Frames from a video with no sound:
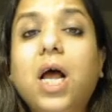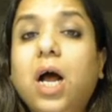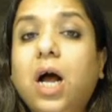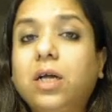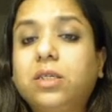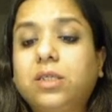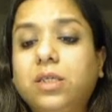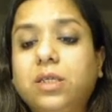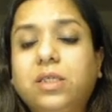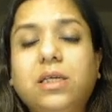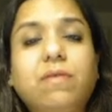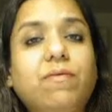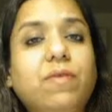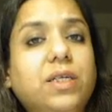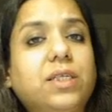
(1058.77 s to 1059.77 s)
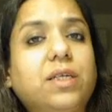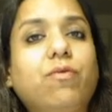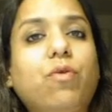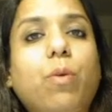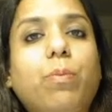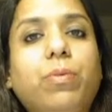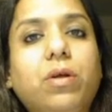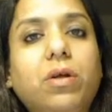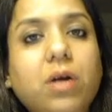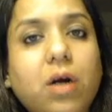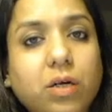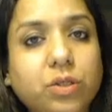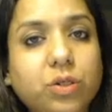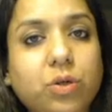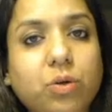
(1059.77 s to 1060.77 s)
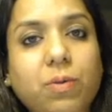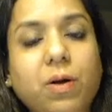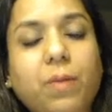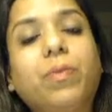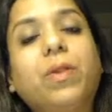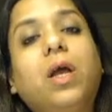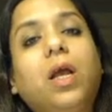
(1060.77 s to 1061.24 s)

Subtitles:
answer is invasive lobular carcinoma.